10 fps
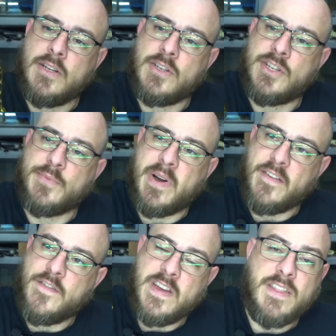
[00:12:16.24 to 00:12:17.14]
So my
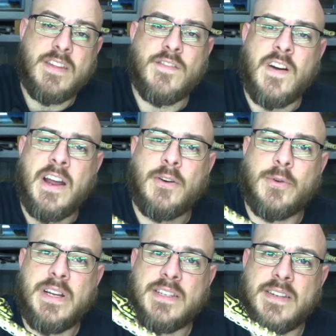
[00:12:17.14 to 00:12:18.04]
fifth and final
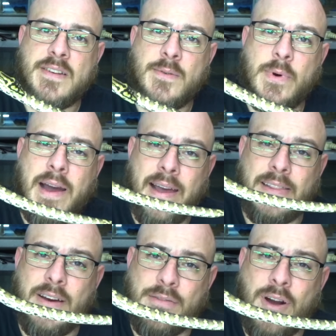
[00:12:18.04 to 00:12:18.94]
reason why I
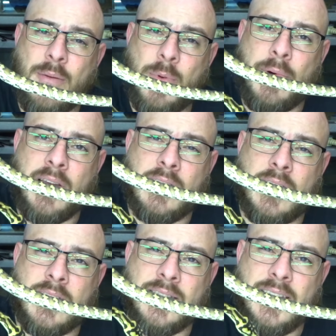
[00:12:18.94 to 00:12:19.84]
love carpet
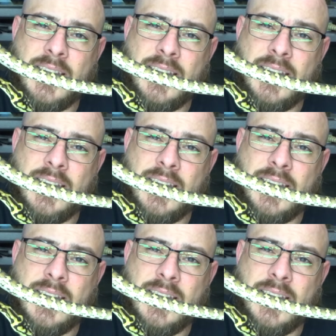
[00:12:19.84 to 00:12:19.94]
pythons